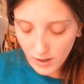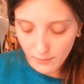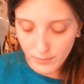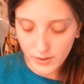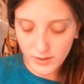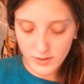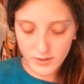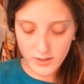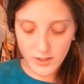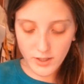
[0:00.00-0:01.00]
But
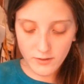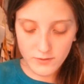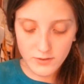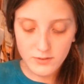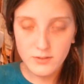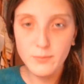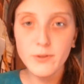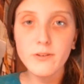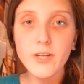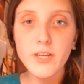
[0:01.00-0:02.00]
then I have this zipper
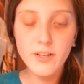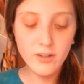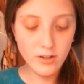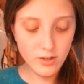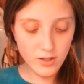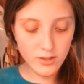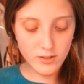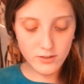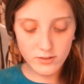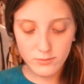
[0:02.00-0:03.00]
right here, and
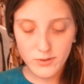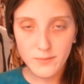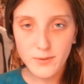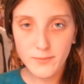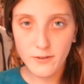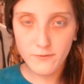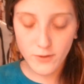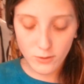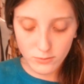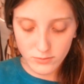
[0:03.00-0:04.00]
this is where I put my
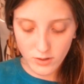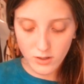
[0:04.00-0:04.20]
phone.